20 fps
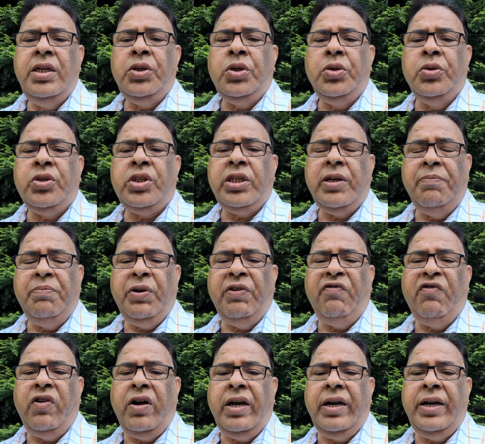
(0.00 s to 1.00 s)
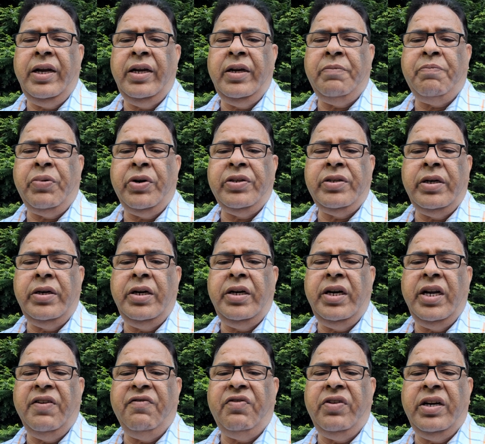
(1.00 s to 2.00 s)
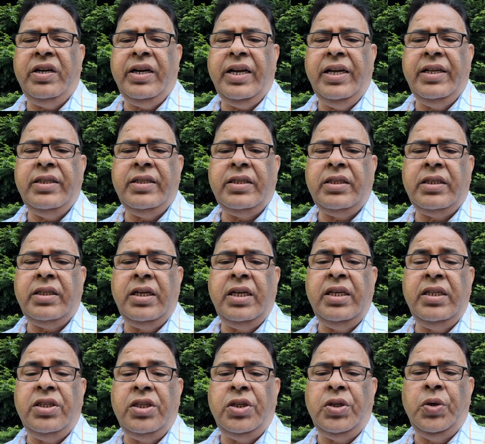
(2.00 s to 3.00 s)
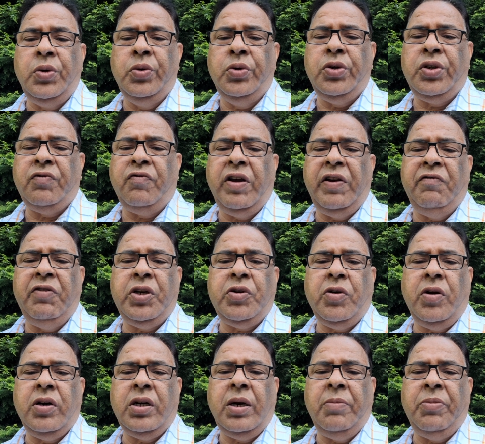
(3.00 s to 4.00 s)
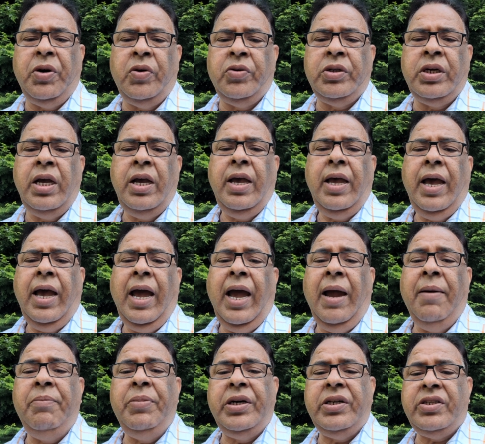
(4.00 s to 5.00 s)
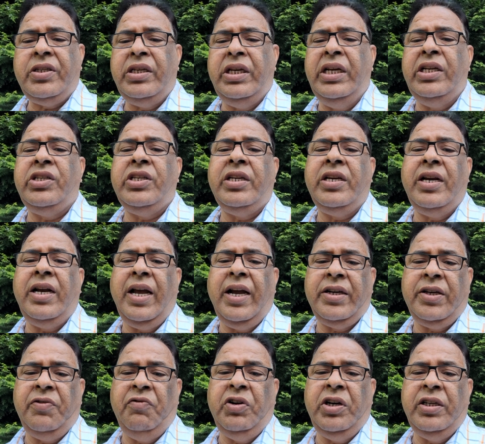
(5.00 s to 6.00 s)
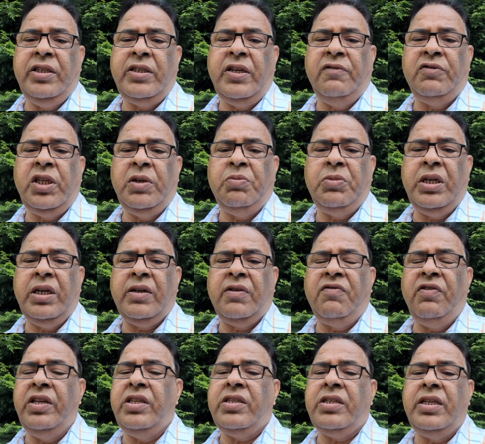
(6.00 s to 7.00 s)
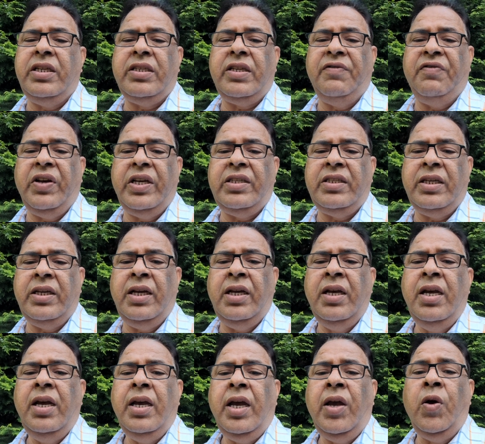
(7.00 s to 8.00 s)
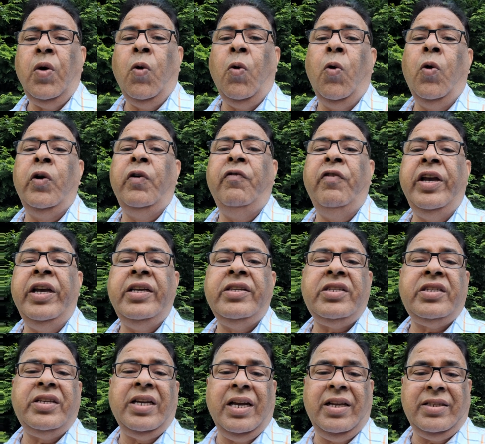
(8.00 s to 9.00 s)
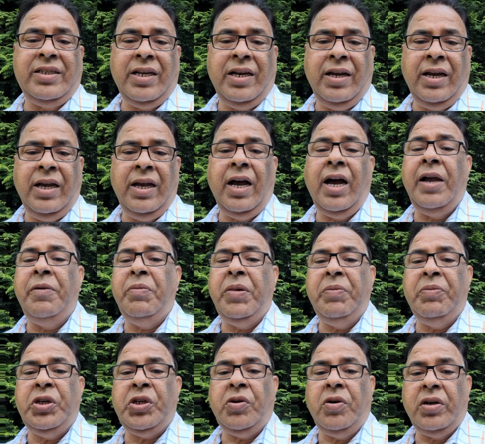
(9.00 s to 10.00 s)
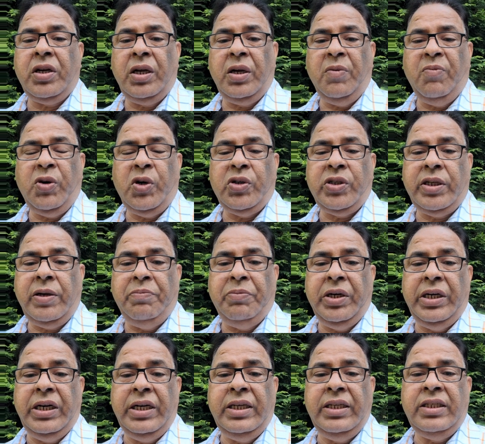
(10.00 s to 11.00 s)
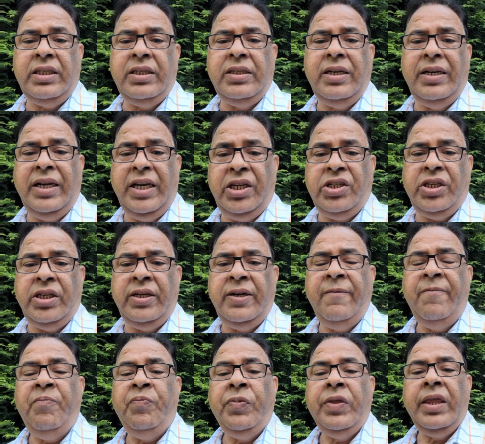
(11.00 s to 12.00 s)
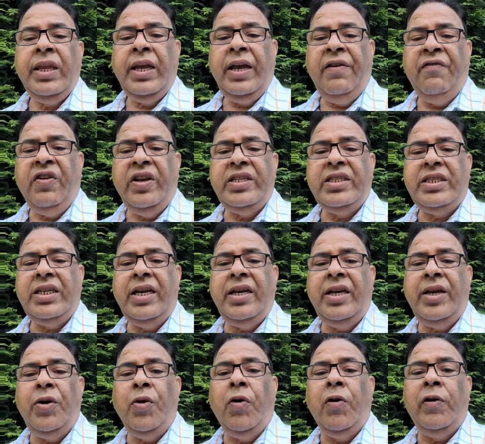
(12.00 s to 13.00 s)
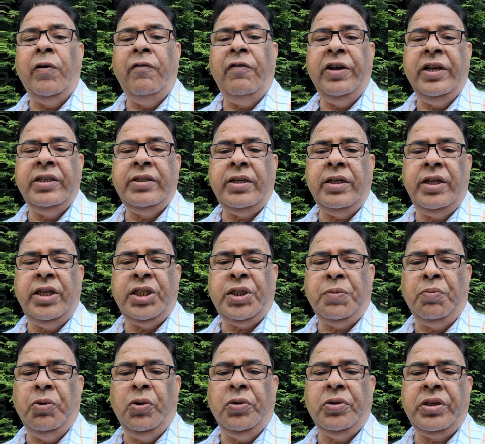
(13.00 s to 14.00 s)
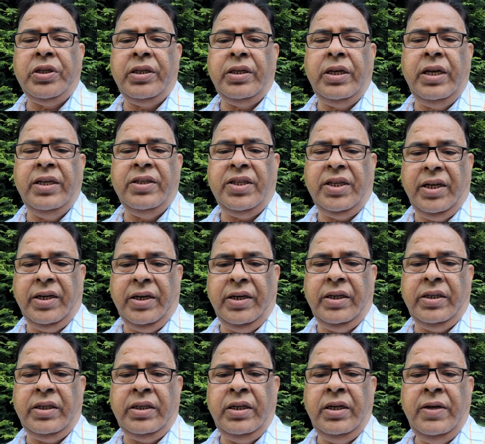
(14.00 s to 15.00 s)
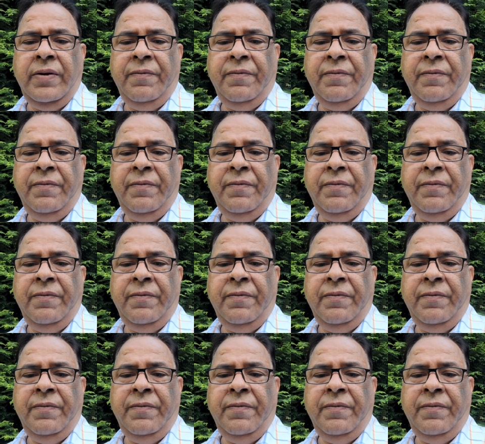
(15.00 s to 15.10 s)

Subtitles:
to simplify it, present indefinite tense is used when we talk about habits, nature, and activities of subject. For instance, if I say he always tells a lie, I may be talking about somebody's nature. If I say he always smokes a cigarette,